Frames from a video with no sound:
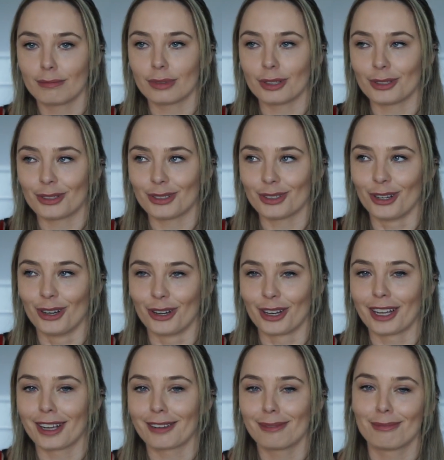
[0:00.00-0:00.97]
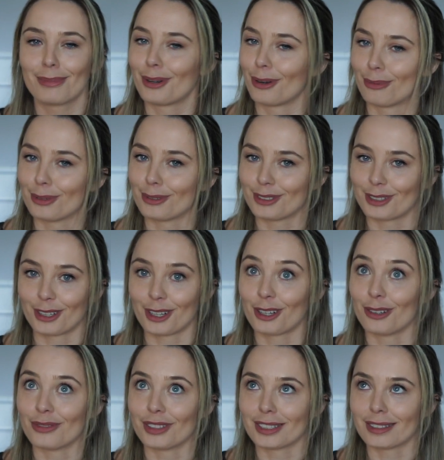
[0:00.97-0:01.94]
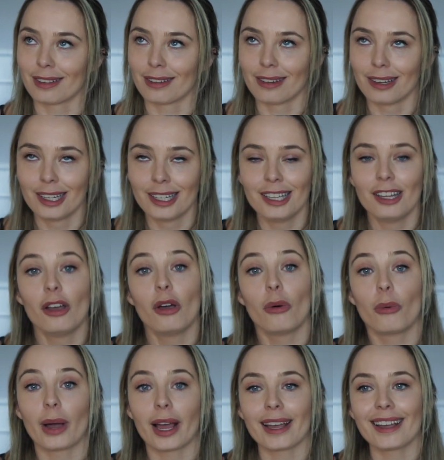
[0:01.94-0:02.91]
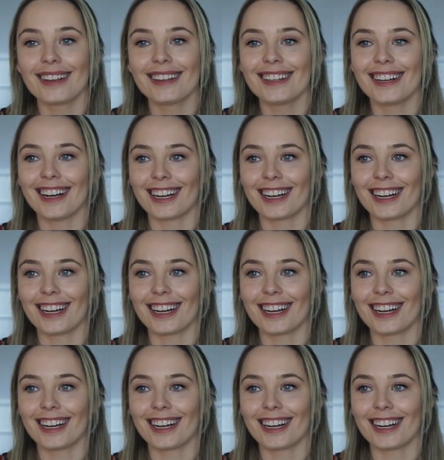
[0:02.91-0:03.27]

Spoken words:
platonic, but not platonic, obviously, way.